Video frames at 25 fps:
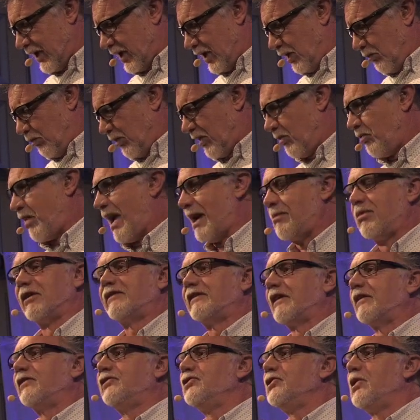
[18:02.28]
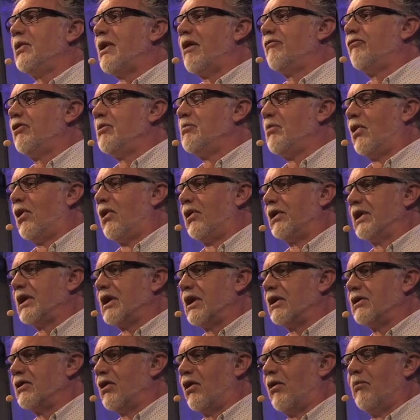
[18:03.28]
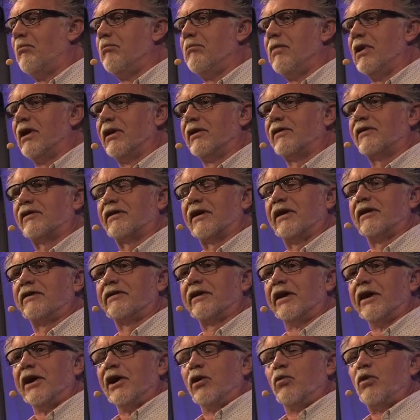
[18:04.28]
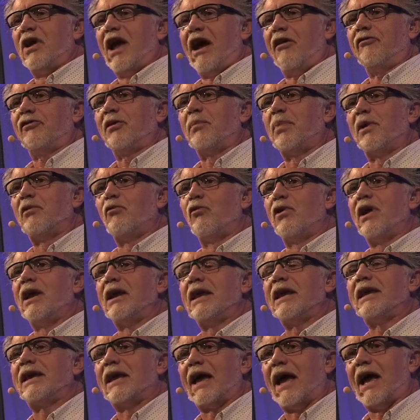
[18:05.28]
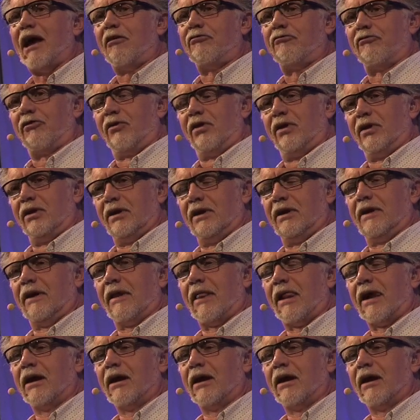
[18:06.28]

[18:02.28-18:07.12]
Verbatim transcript: But the Bible says, New every morning are your mercies. We have to be really careful